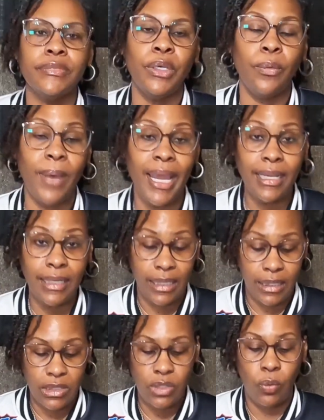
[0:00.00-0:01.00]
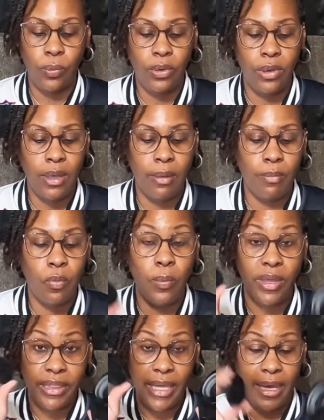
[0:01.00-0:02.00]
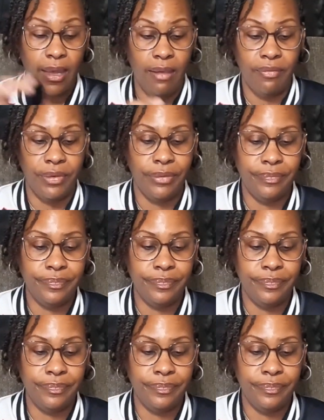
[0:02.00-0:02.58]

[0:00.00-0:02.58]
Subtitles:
Your wide lens will come with a cover,